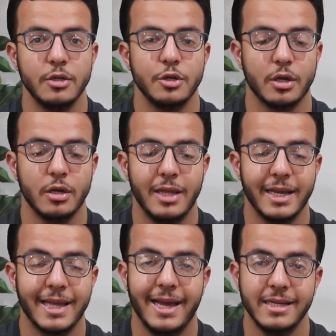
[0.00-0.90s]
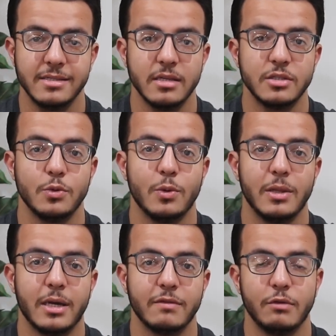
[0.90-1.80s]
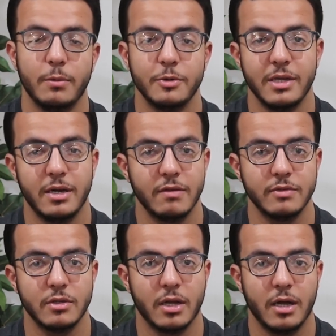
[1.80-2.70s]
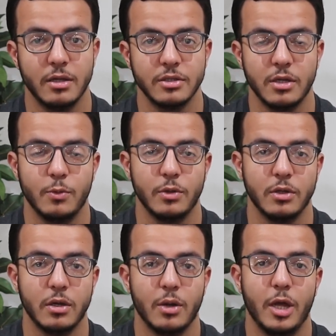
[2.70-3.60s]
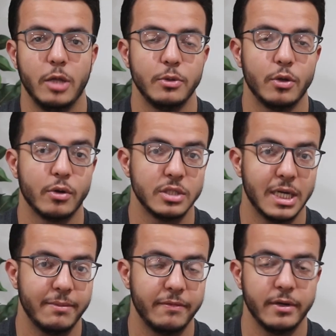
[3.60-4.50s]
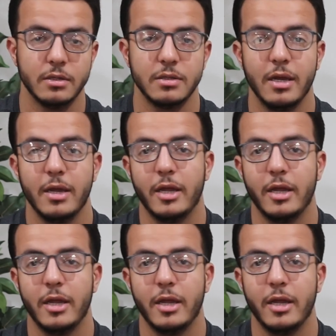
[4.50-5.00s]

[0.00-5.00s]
You're going to lack access to a lot of the representatives in the college that will, you know, help you go to job fairs,